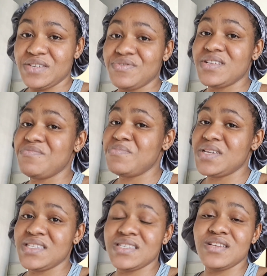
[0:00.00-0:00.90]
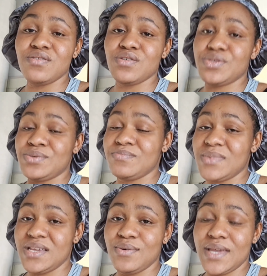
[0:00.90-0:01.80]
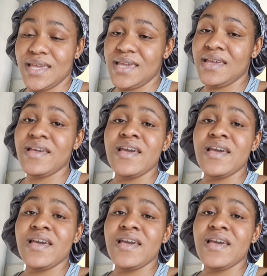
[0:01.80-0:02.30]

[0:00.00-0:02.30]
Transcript: It really means a lot to me, okay?